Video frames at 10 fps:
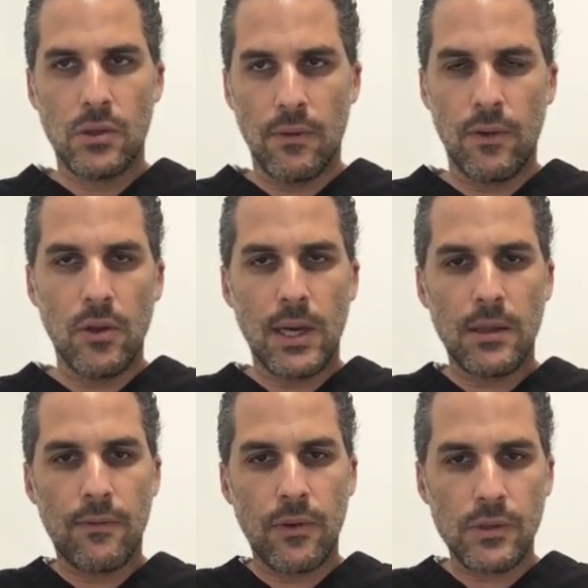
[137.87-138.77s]
So if you look at
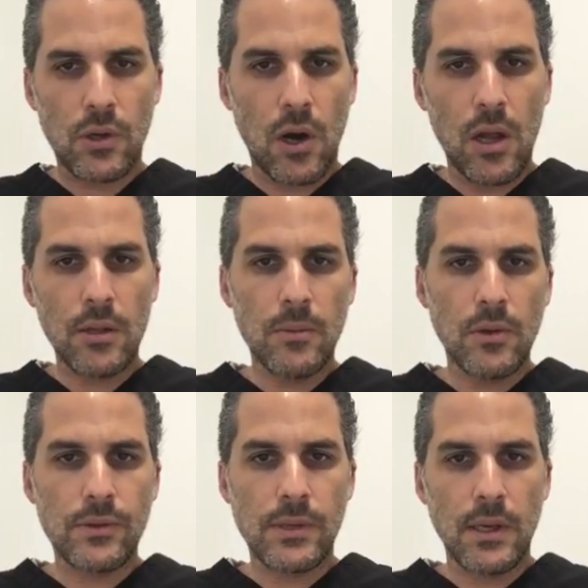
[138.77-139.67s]
the first column,
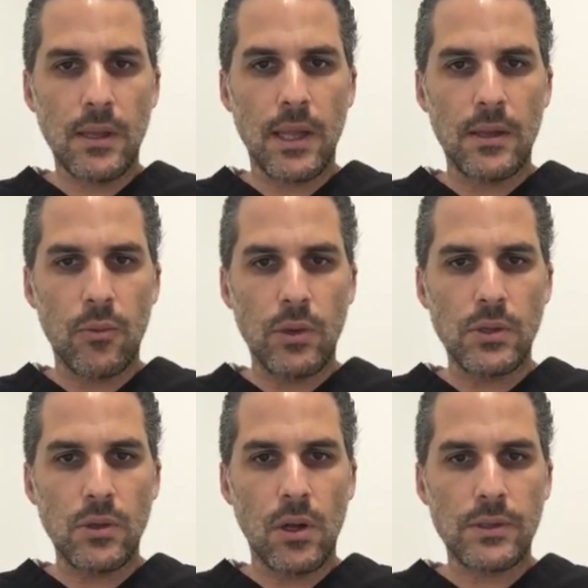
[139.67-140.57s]
you'll see that the
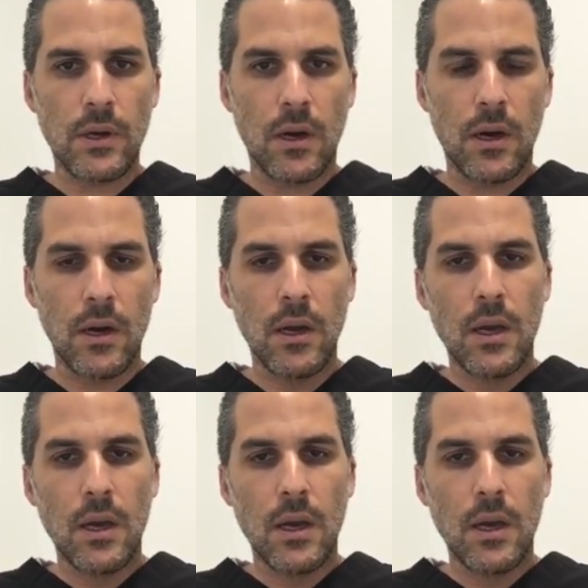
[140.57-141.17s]
results are